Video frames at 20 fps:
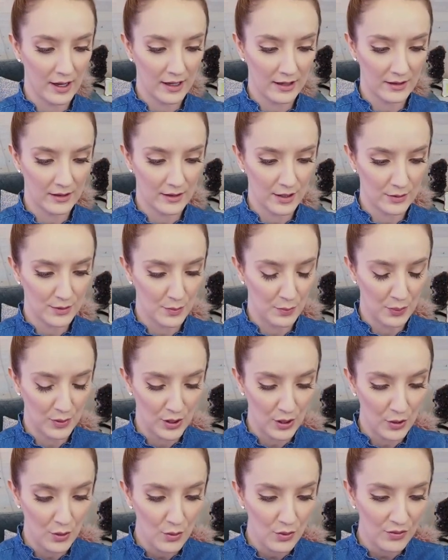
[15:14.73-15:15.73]
there's a
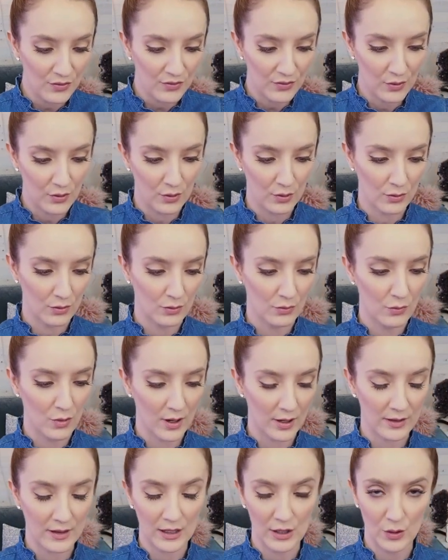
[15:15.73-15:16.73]
beautiful
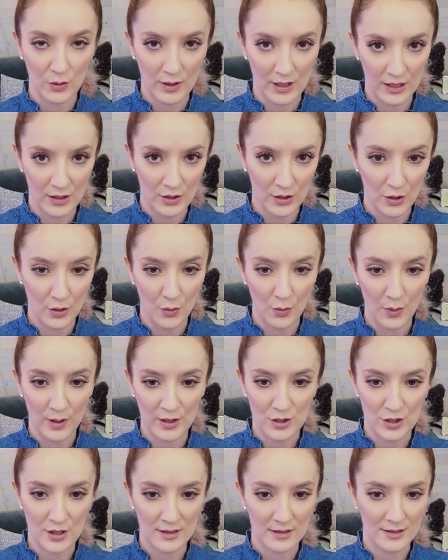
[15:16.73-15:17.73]
work that you can do with
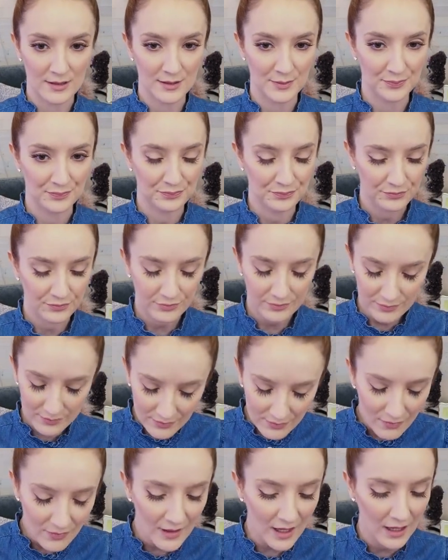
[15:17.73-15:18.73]
just
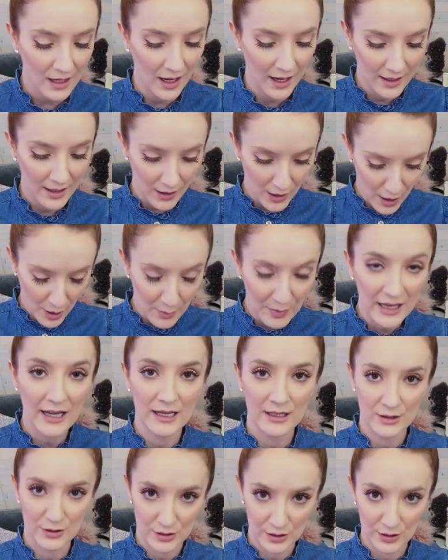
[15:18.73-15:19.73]
kind of coming
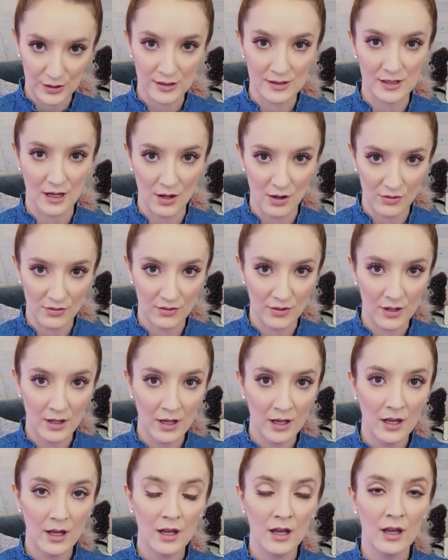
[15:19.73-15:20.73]
into yourself
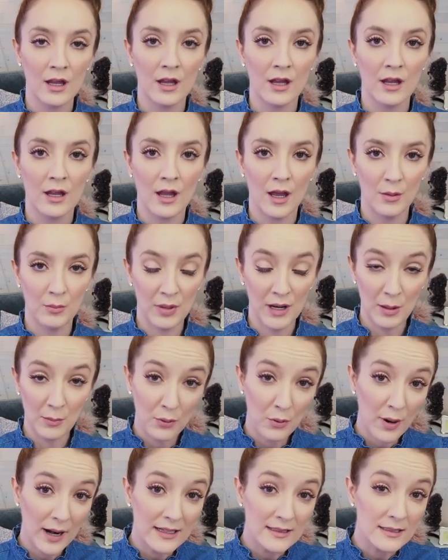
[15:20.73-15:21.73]
and being
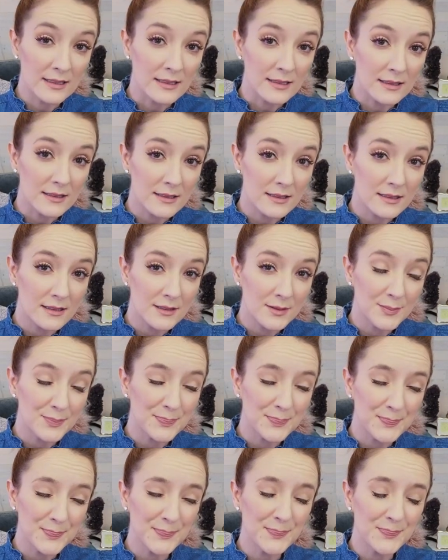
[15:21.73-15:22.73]
present.
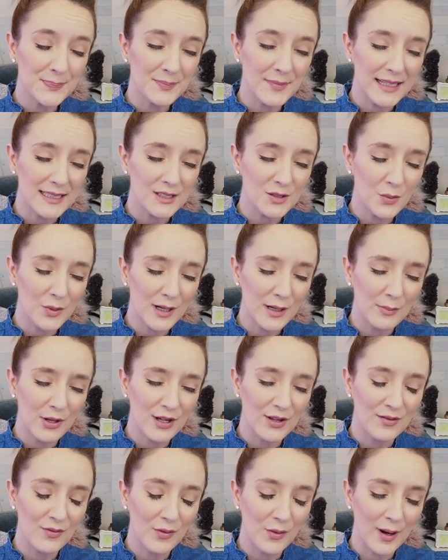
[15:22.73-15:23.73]
That's the word I'm
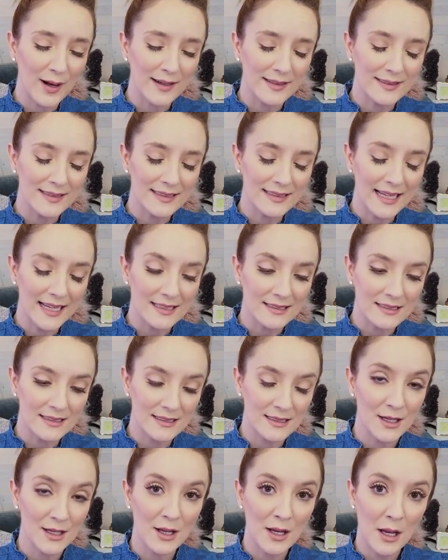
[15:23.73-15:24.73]
looking for.
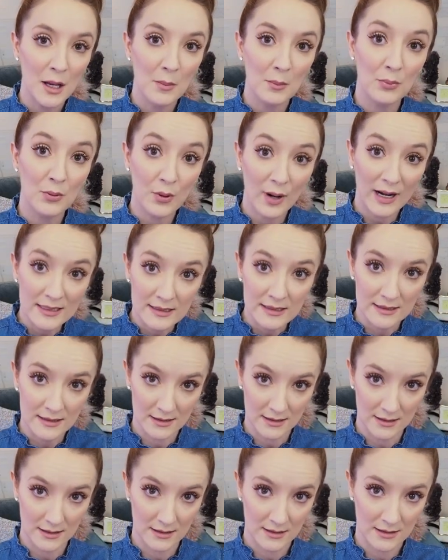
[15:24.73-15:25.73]
Yes,
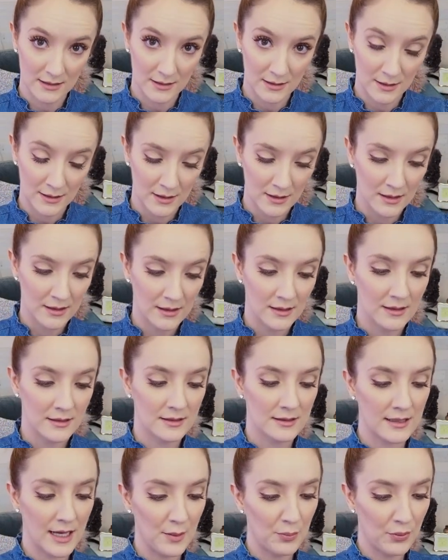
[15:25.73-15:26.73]
present.
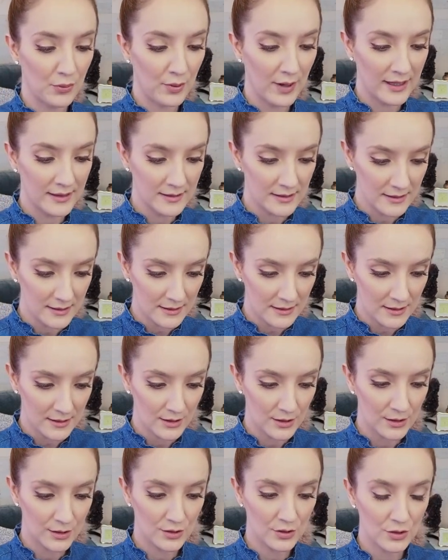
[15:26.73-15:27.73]
Stay present
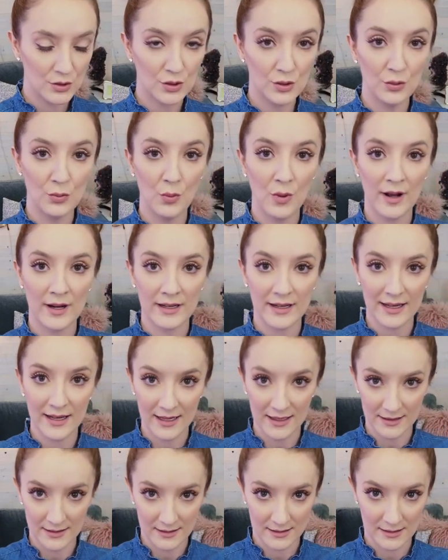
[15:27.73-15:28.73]
to what
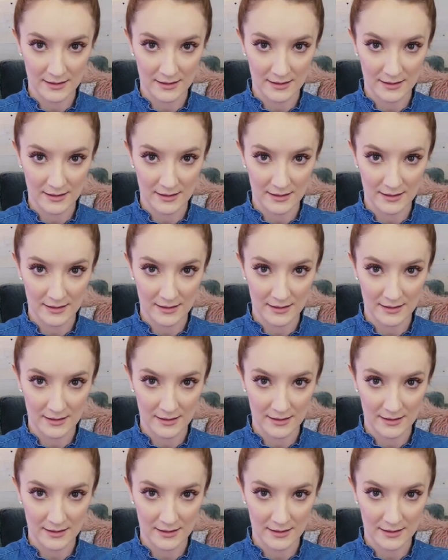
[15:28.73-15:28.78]
is.